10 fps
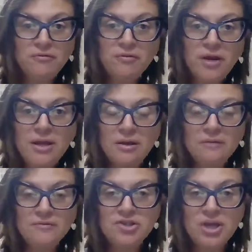Don't be
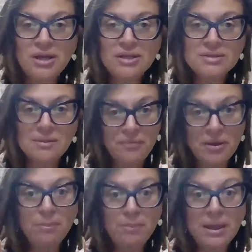afraid of shedding
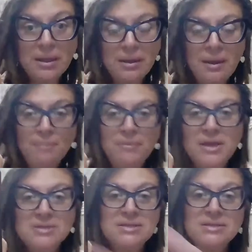something big,
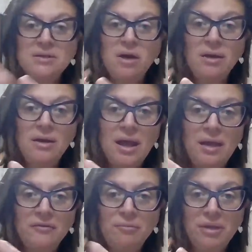because it's not
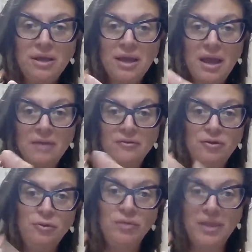as big
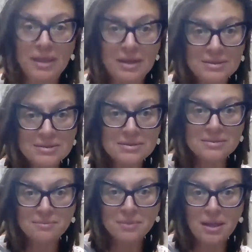as you think it
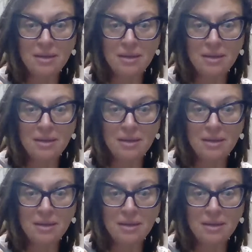is.